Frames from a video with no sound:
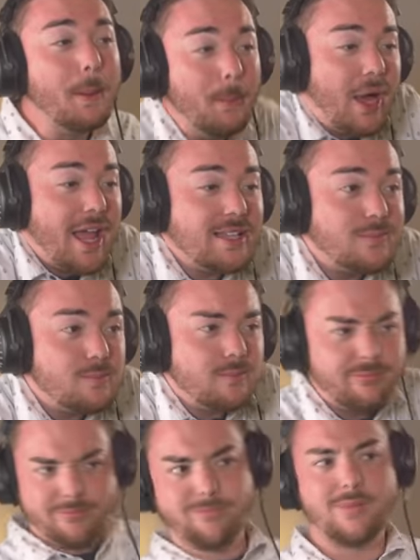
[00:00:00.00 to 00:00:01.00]
but
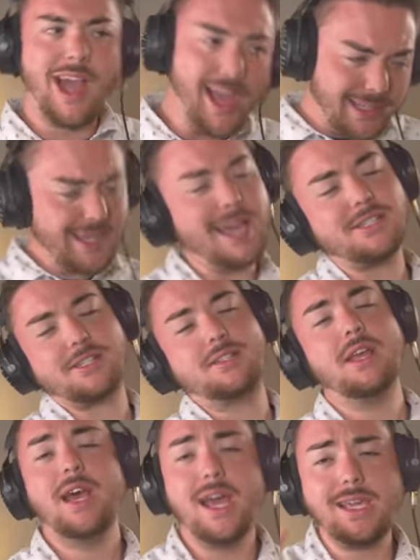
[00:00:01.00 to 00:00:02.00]
I
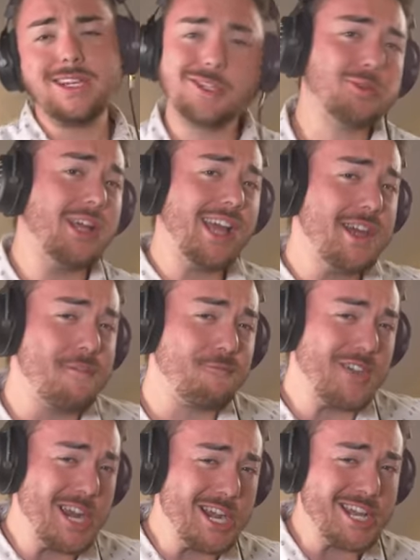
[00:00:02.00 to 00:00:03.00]
guess, I guess we kind of
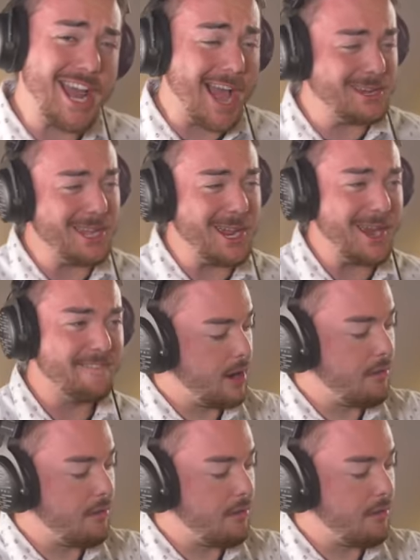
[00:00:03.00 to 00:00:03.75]
figured it out here.